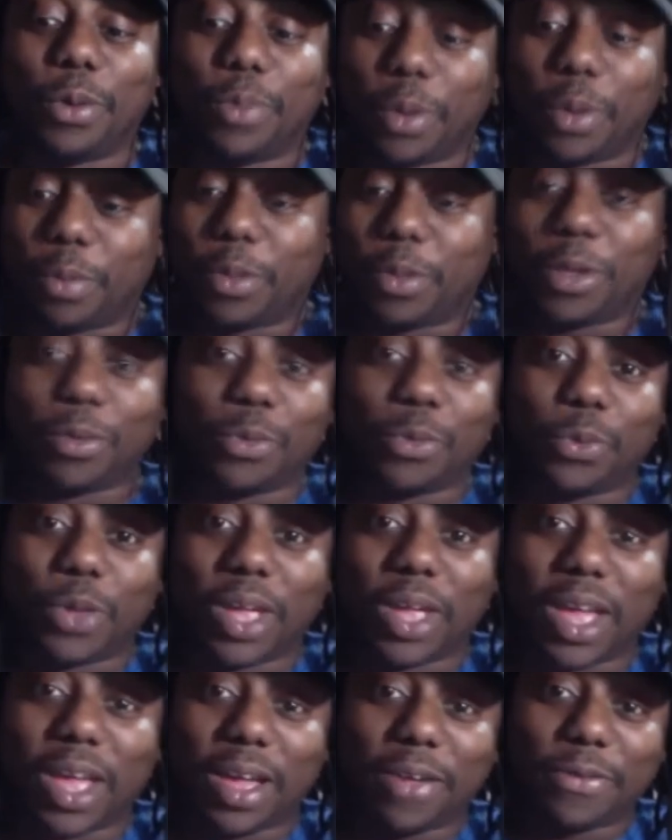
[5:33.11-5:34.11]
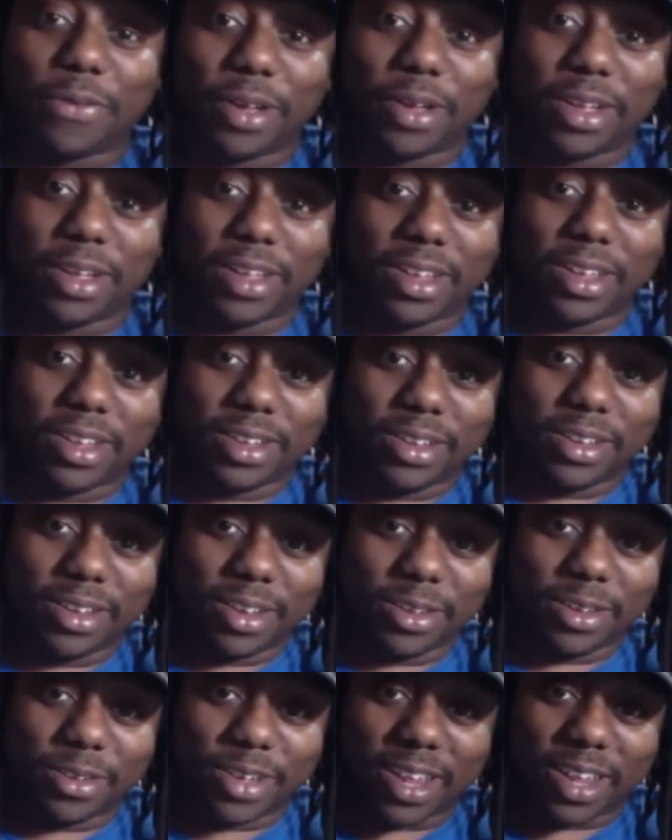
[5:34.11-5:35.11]
I mean, we have
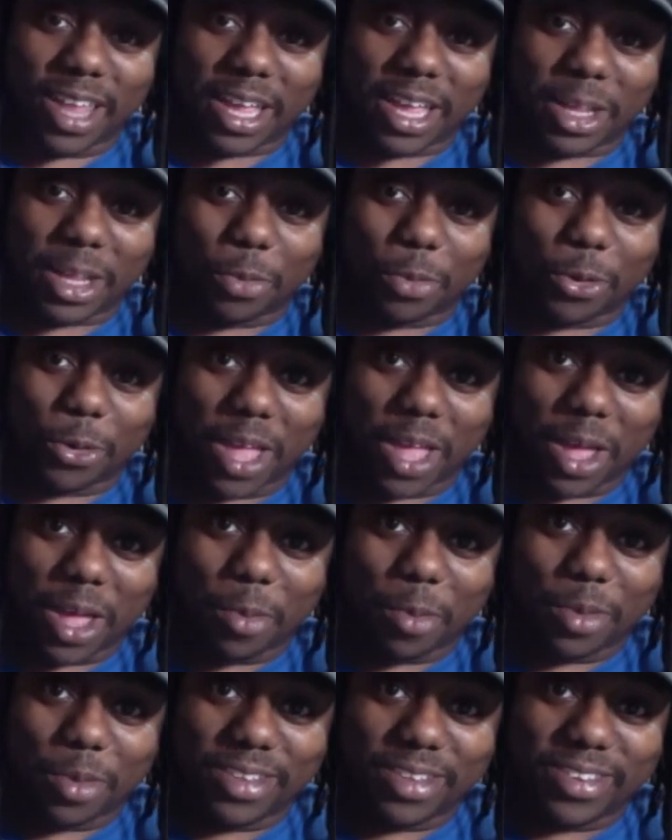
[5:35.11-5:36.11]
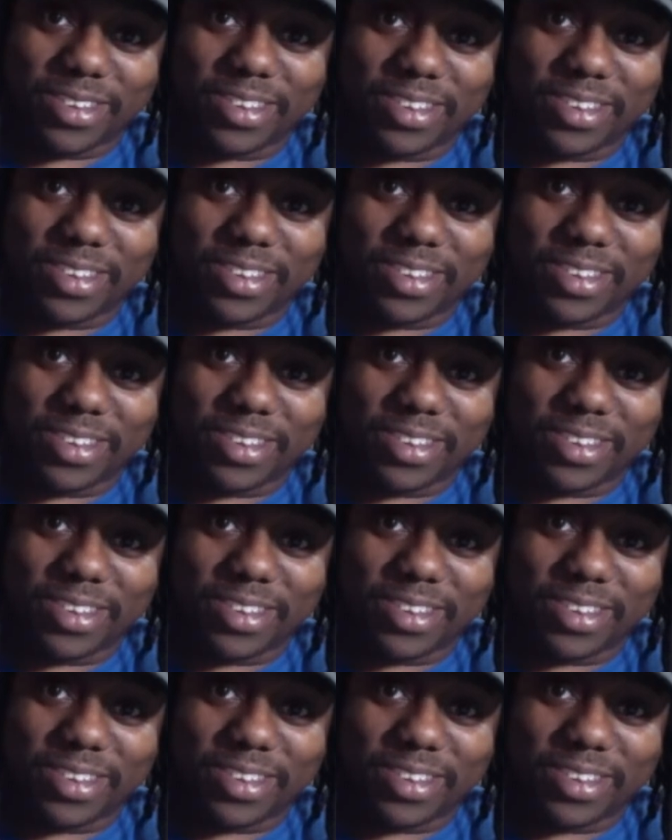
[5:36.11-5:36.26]
little collectible helmets.